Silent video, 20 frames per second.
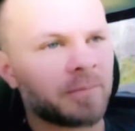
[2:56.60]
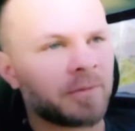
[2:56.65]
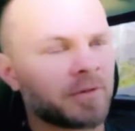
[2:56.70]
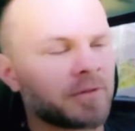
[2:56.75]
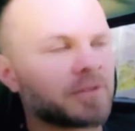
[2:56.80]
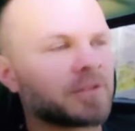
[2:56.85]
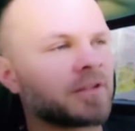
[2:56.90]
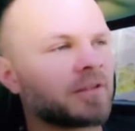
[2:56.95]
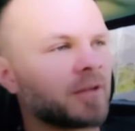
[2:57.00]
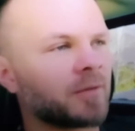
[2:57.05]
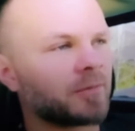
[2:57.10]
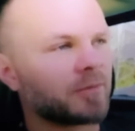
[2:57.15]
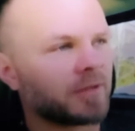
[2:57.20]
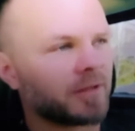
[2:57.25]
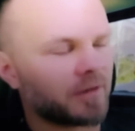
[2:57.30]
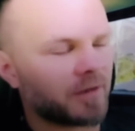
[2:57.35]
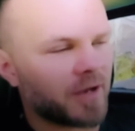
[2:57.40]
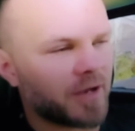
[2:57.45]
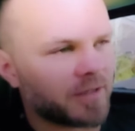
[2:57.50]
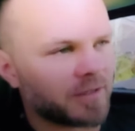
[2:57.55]
Person, they will
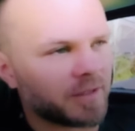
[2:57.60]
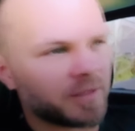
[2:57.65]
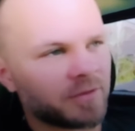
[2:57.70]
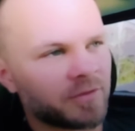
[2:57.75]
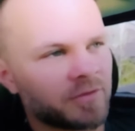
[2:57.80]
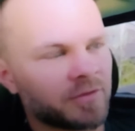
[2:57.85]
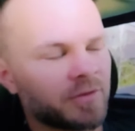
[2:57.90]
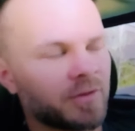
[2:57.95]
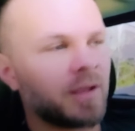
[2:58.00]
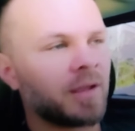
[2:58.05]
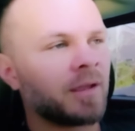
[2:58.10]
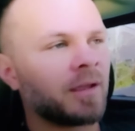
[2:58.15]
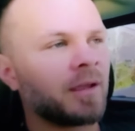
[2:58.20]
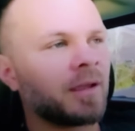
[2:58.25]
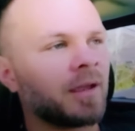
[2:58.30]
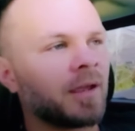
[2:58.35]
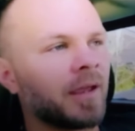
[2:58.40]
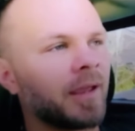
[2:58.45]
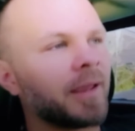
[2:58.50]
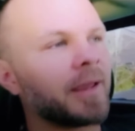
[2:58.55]
acknowledge,
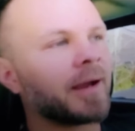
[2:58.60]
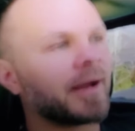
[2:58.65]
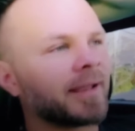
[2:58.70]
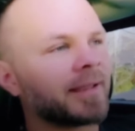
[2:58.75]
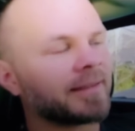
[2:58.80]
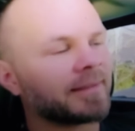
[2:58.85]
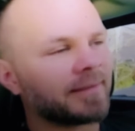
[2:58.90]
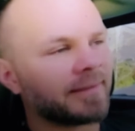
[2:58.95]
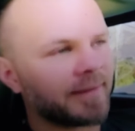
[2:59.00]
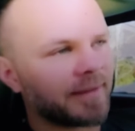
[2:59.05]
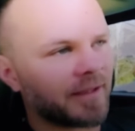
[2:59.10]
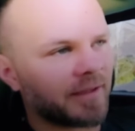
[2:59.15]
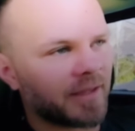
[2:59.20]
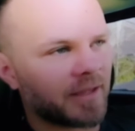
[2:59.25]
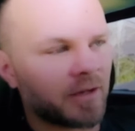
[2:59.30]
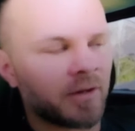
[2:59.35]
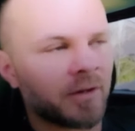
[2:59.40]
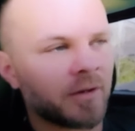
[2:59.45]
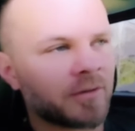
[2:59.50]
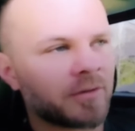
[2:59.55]
hey, I can see how that
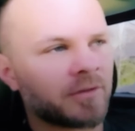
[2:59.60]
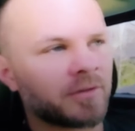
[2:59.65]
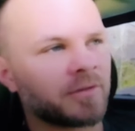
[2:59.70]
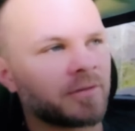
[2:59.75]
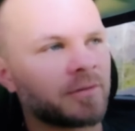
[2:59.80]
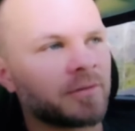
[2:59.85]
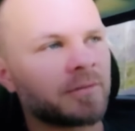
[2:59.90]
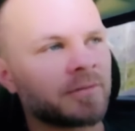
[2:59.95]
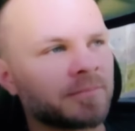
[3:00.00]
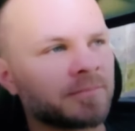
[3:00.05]
hurt you.